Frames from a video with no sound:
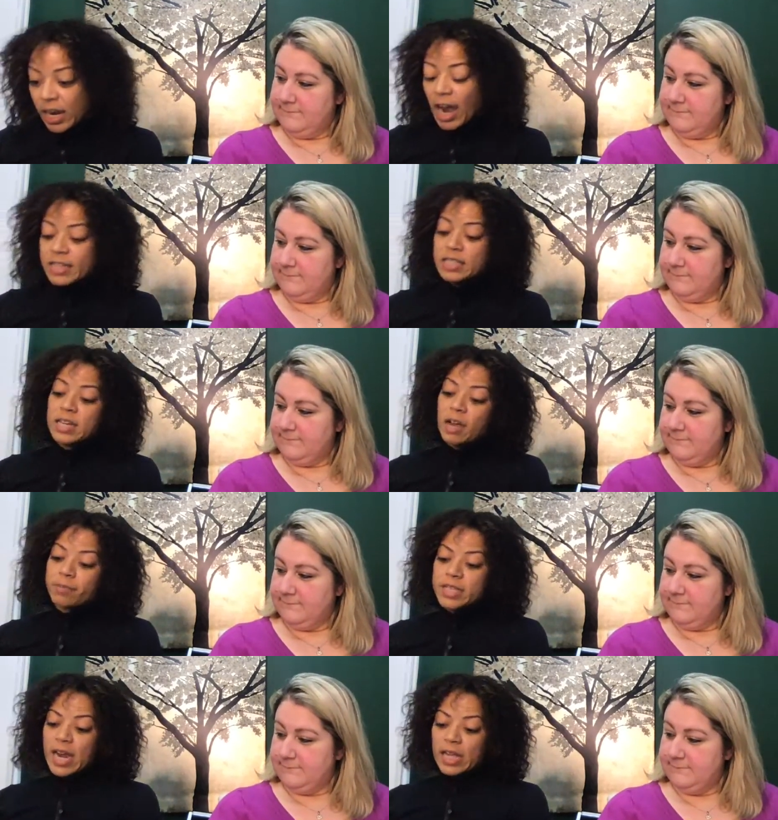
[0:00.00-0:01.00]
Speaker 1: I
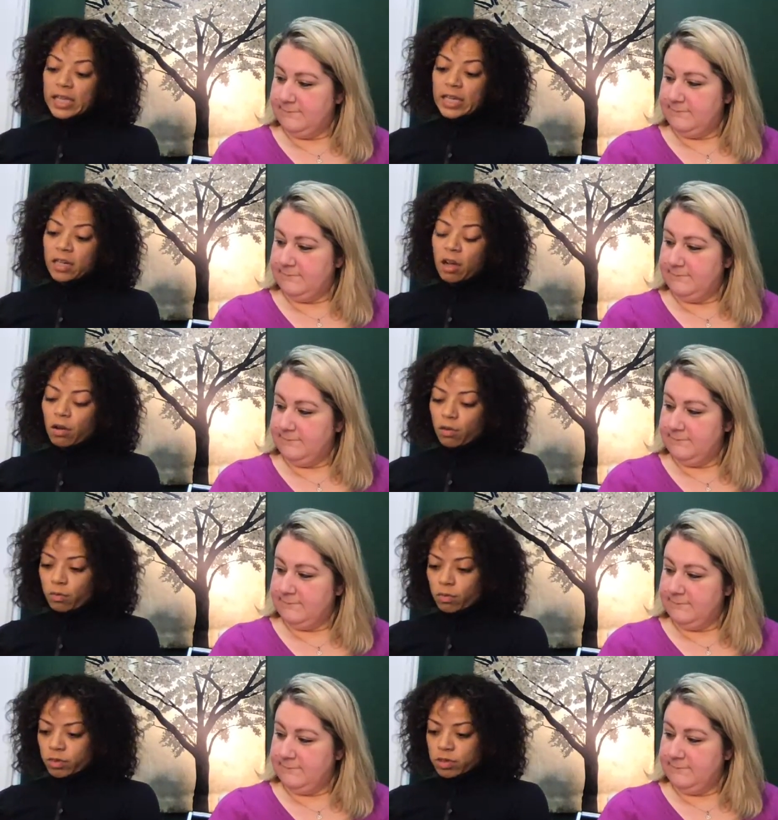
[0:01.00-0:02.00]
stopped tallying.
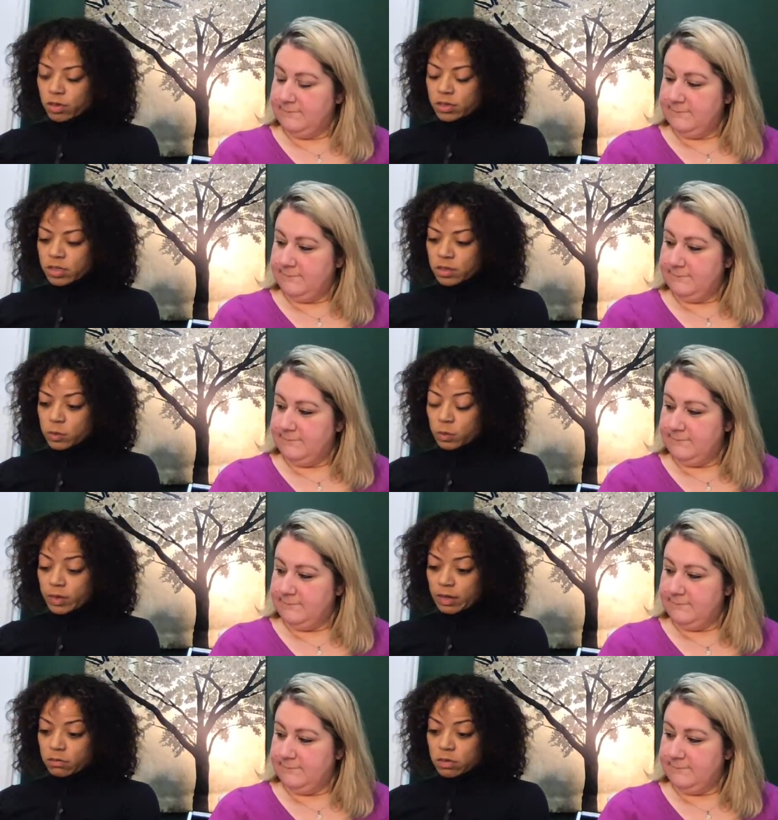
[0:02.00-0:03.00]
Oh, the Johnsons, we
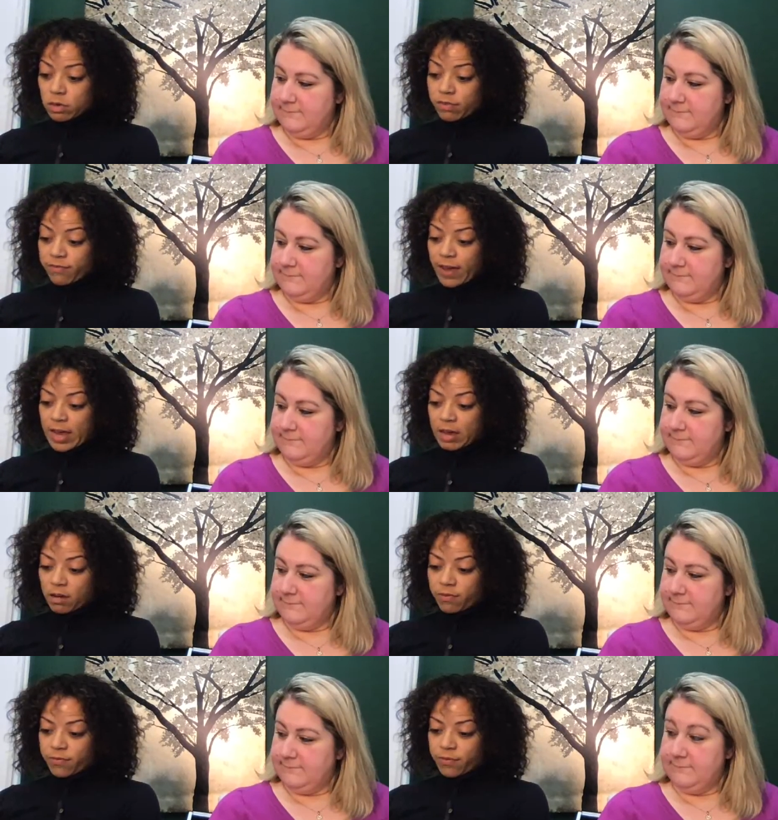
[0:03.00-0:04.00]
went out and saw
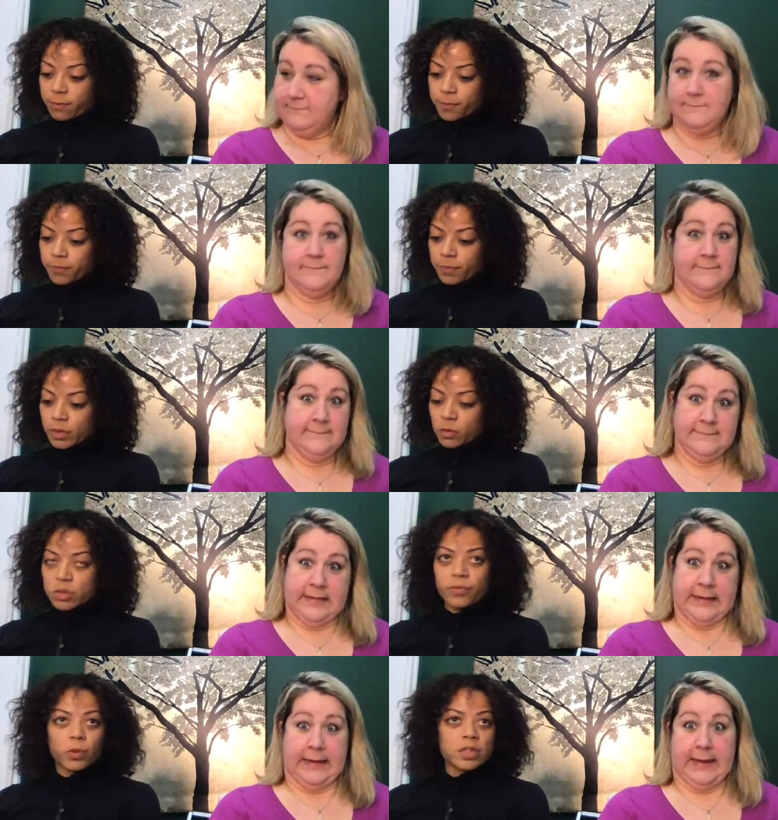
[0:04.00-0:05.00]
five.
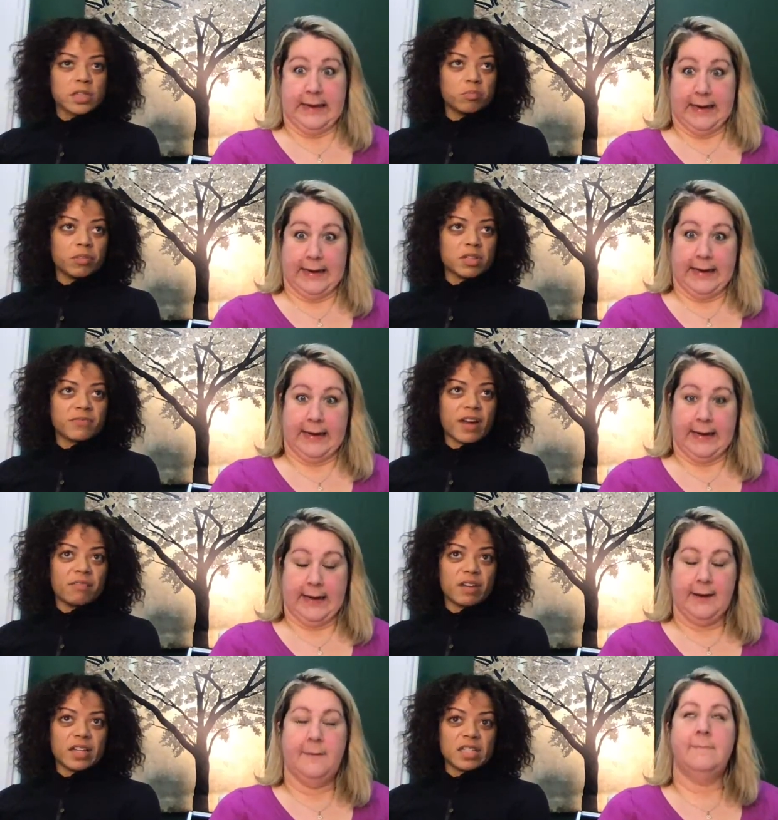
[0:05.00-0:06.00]
It was 14 plus
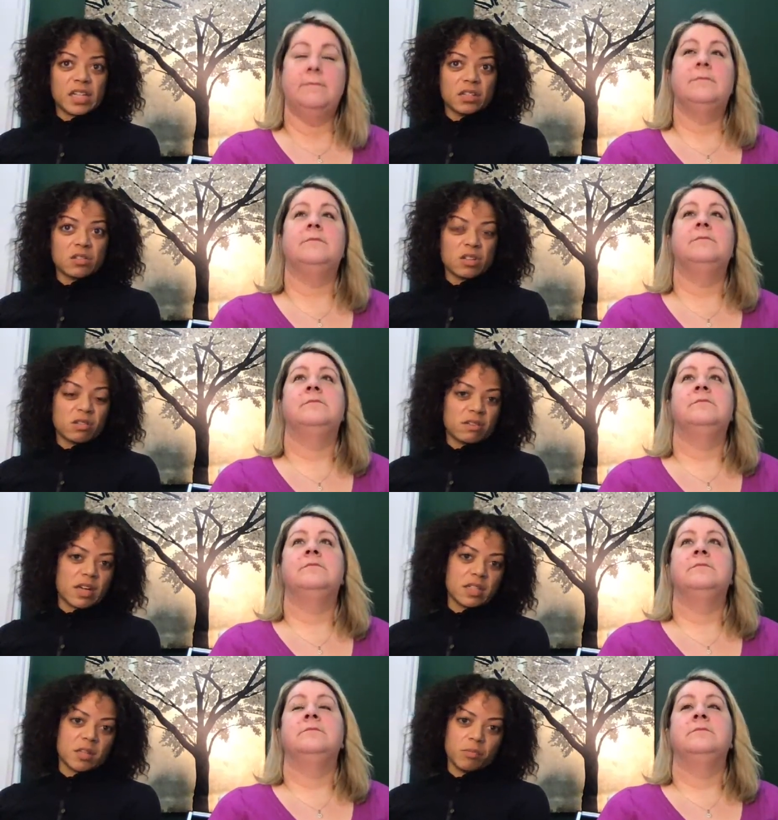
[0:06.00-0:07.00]
5, 19. So I showed
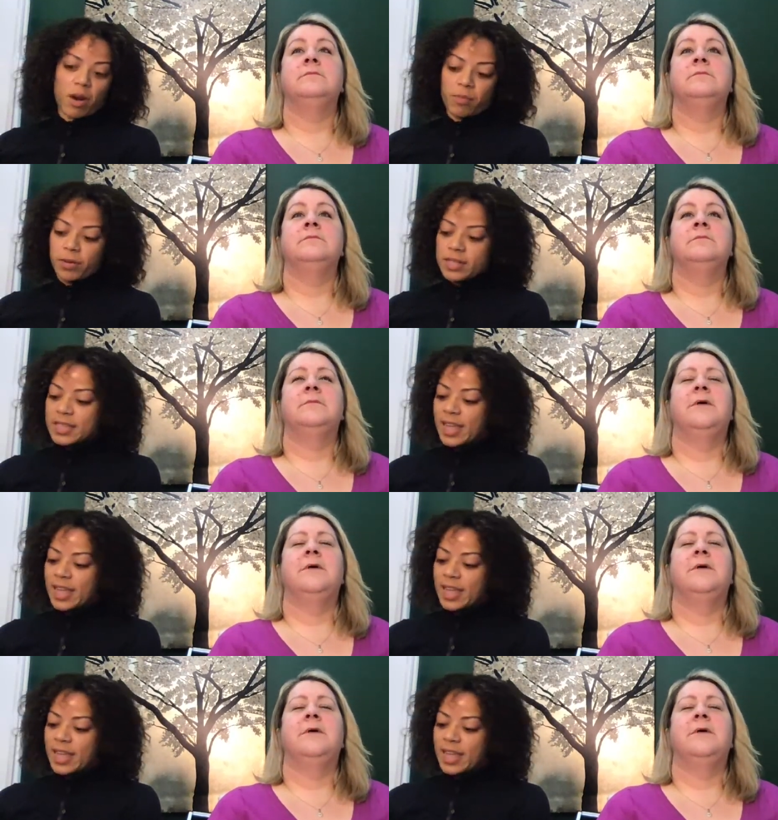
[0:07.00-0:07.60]
19 properties